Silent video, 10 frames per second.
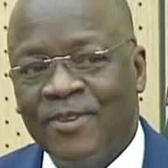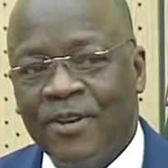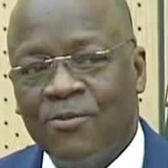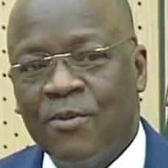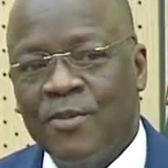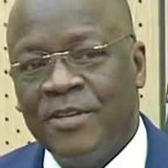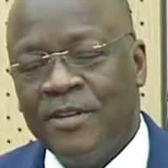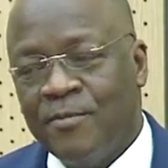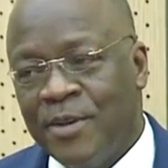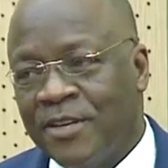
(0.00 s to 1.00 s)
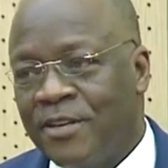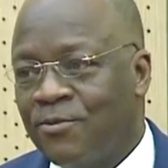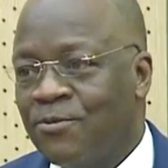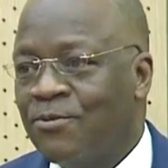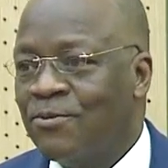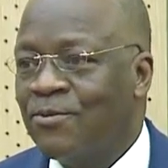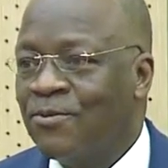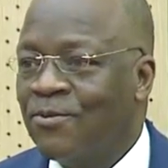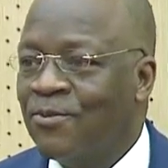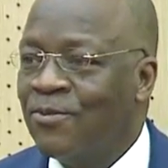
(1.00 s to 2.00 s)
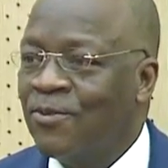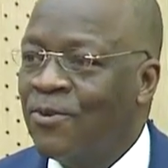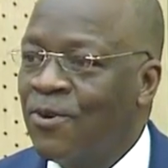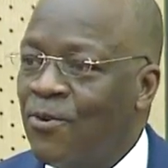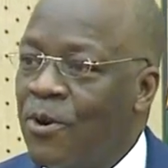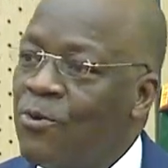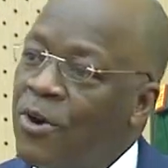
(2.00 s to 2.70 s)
Yalikuwa majina mengi tu, wako